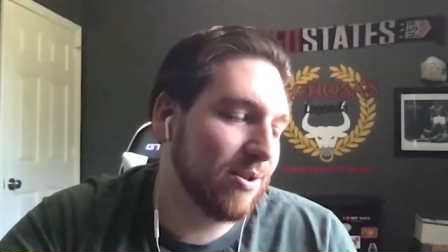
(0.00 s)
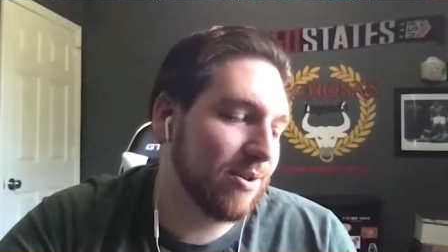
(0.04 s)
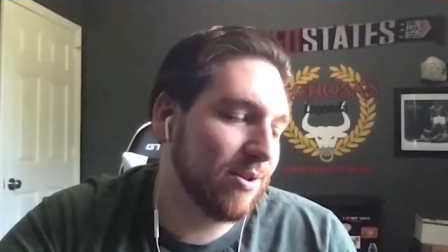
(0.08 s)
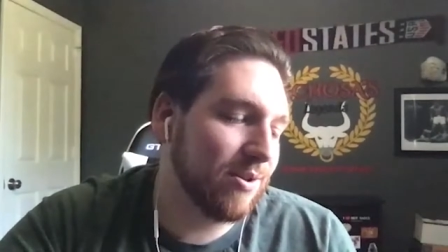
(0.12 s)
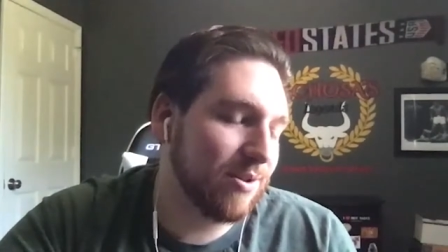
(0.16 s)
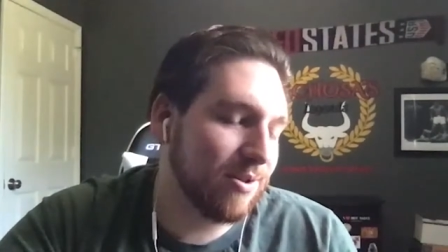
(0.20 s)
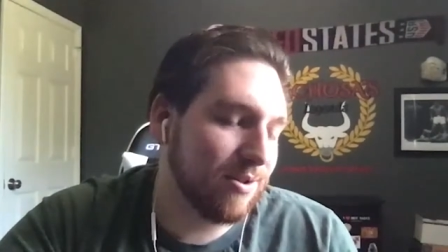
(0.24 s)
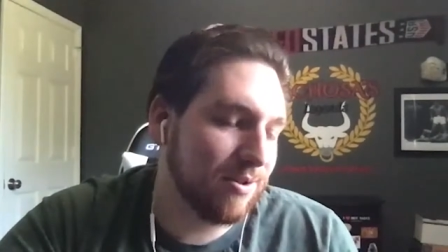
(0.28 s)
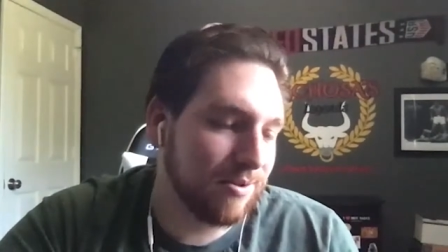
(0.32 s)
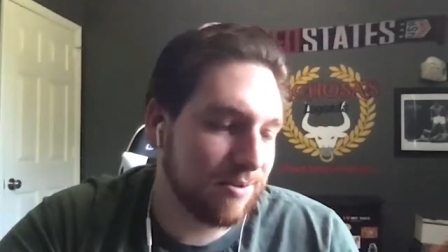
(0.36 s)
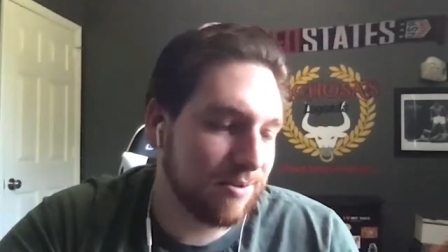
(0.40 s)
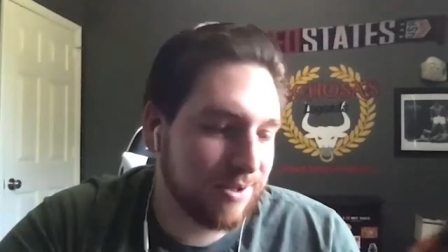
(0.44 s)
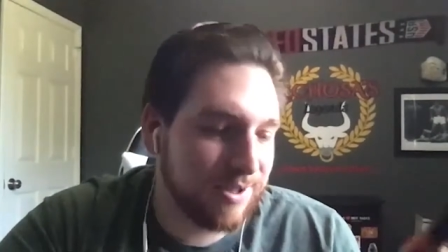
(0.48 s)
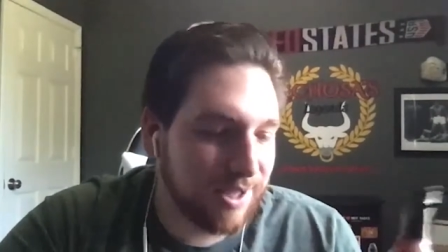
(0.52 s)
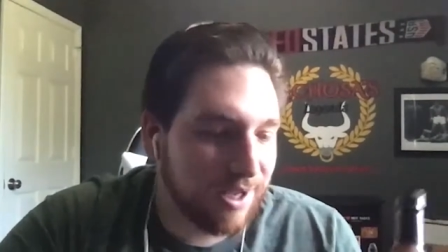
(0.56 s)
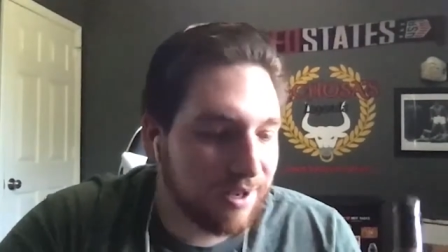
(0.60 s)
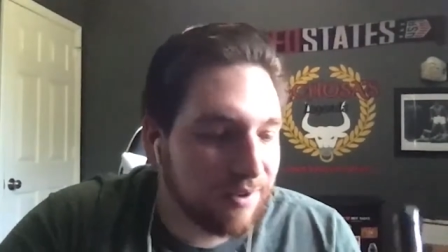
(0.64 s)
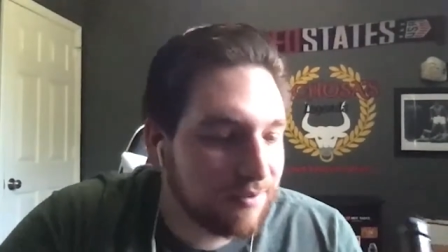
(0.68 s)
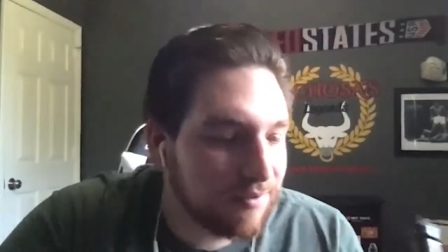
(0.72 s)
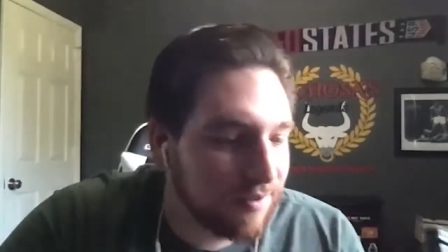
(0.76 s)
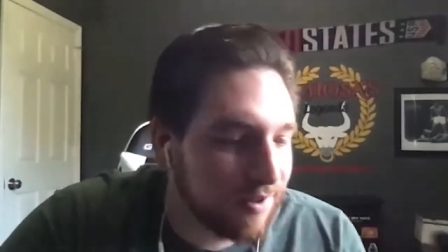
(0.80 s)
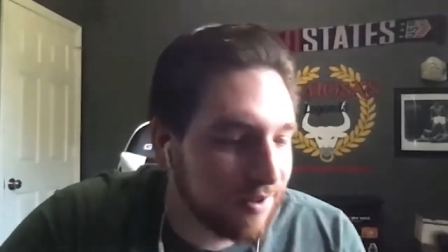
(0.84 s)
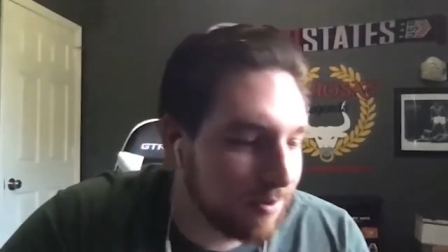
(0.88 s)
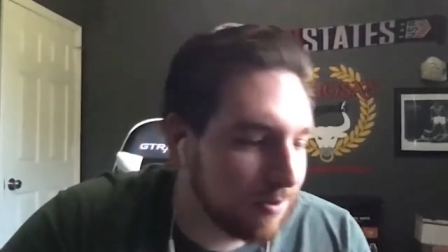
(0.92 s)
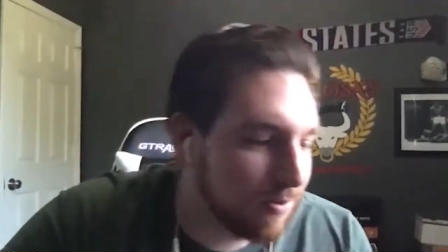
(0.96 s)
other
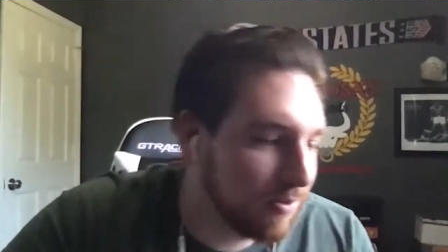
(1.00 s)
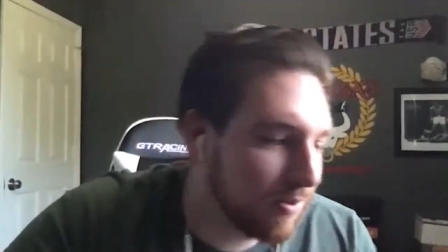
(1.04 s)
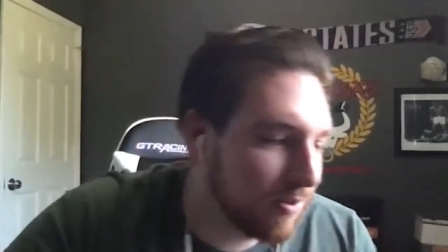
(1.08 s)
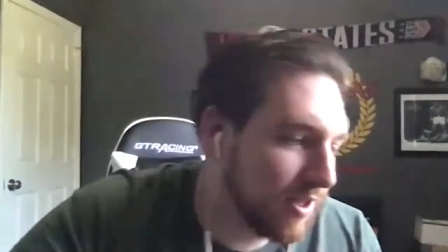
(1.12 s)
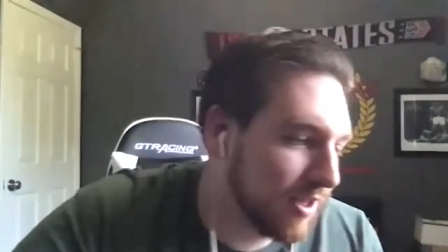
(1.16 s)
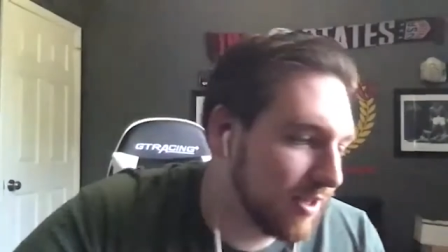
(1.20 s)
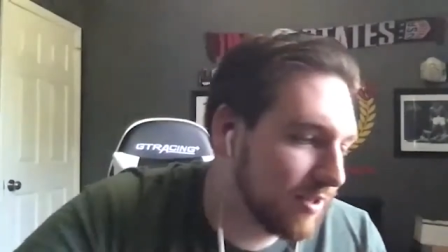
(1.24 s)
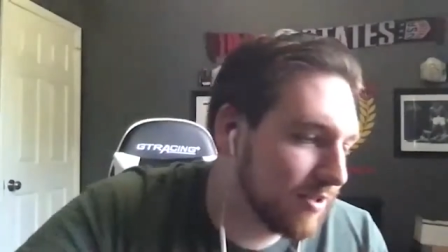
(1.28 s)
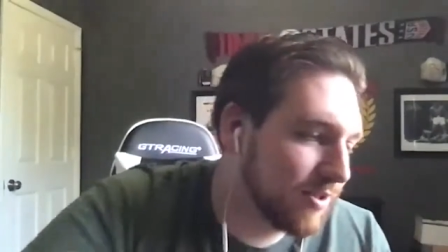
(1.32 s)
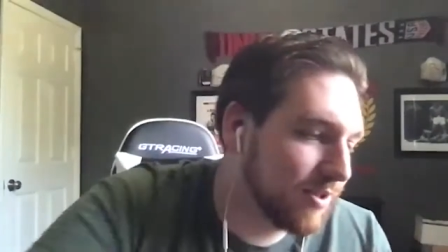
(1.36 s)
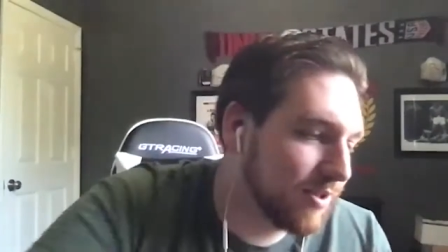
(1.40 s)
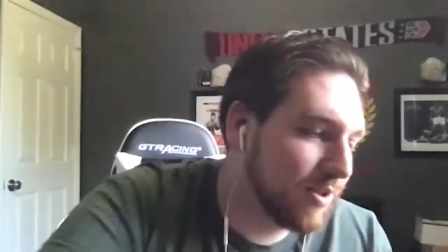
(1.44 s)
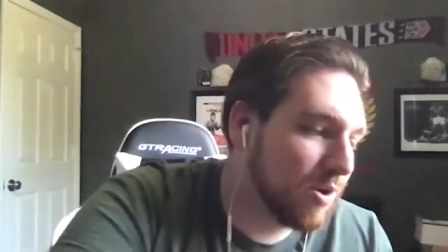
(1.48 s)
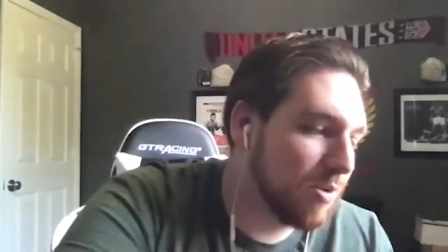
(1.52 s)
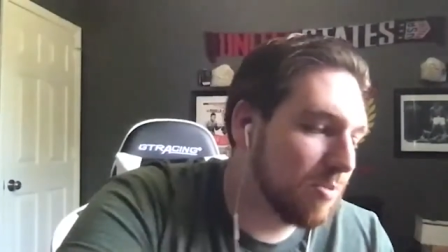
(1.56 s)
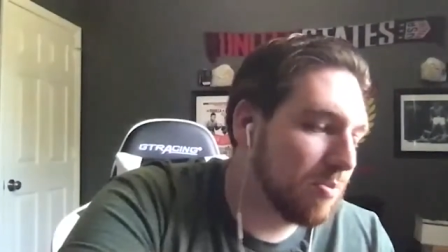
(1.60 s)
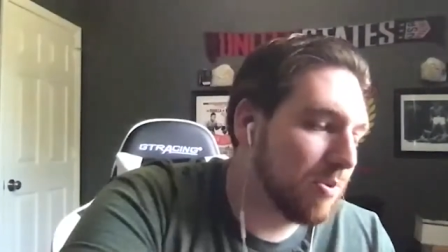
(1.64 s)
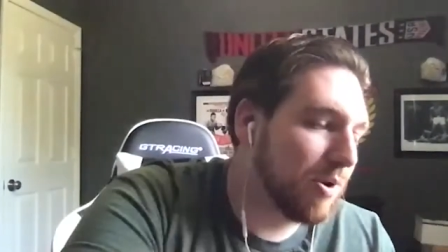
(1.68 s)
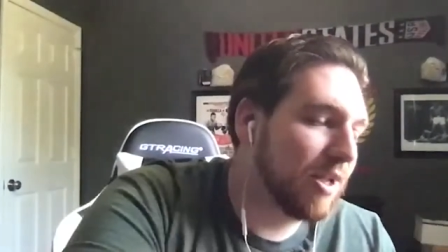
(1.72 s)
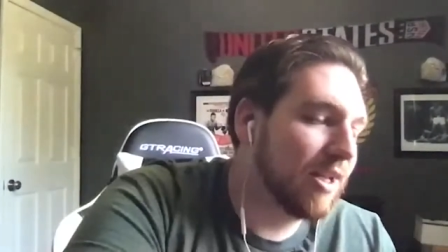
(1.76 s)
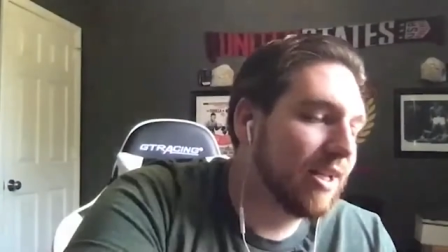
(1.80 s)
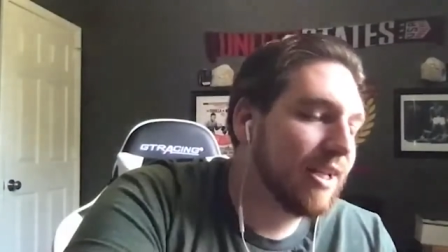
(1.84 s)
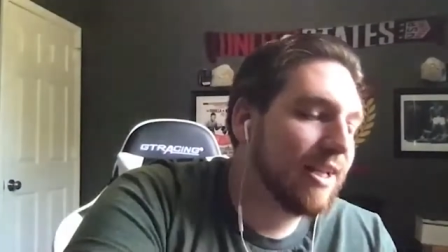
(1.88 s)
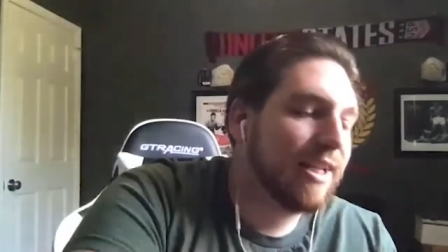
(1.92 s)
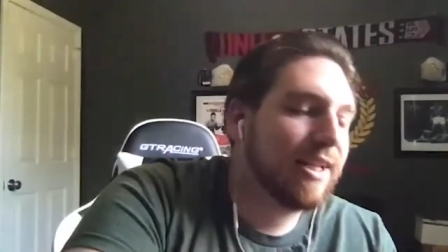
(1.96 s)
stuff that we need to do, but